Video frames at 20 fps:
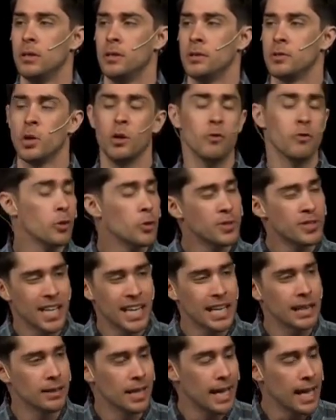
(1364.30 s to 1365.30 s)
So if there was
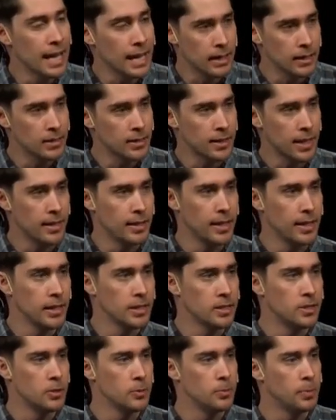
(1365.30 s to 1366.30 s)
any land that
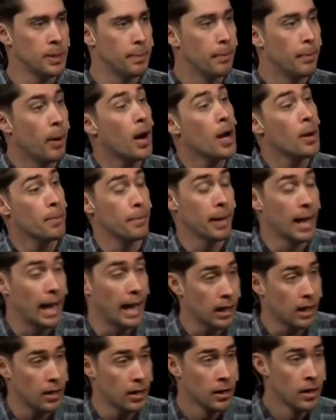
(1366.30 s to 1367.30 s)
needed to be bought
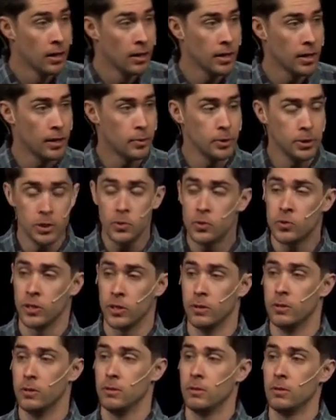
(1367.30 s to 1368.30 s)
back, he would do
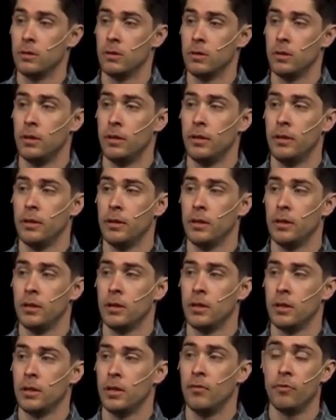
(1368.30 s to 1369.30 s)
so.
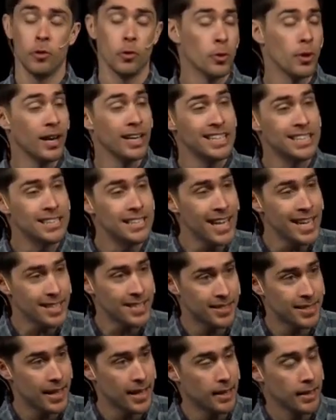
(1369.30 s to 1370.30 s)
If there were any
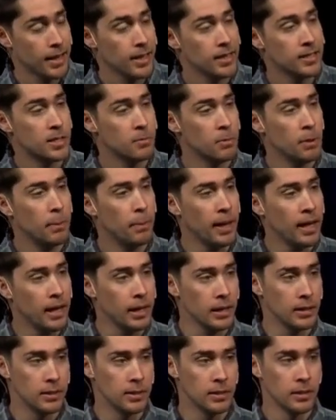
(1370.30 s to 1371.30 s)
debts that needed to be
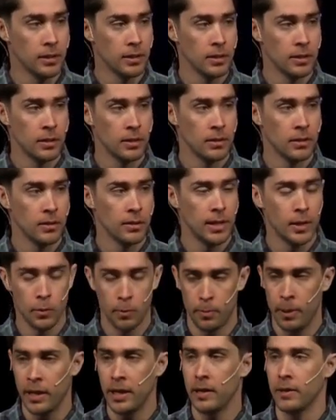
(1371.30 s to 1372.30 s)
paid, he
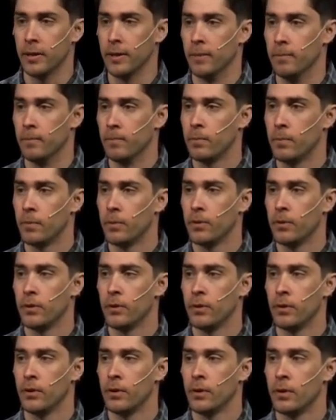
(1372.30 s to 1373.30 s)
would pay them.
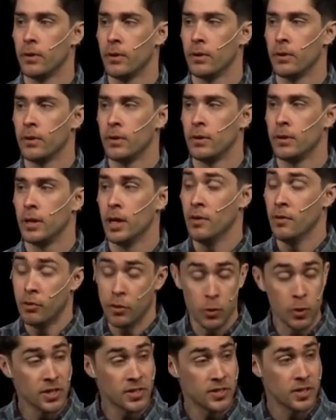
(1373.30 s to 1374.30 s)
If
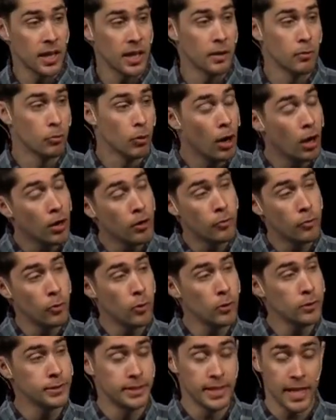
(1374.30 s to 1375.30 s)
there was a
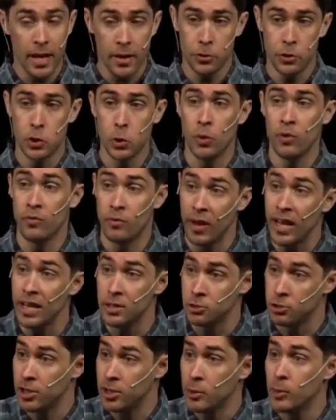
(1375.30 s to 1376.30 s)
wrongful death to
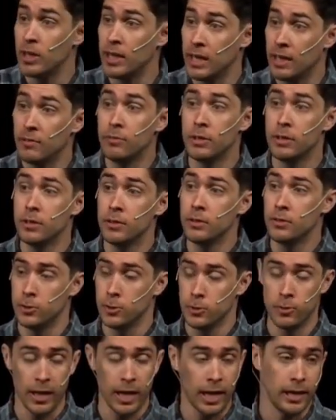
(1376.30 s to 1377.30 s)
avenge, he would even
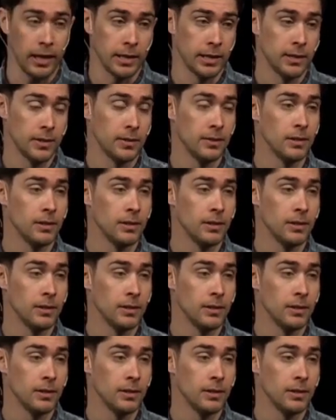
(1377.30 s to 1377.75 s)
do that.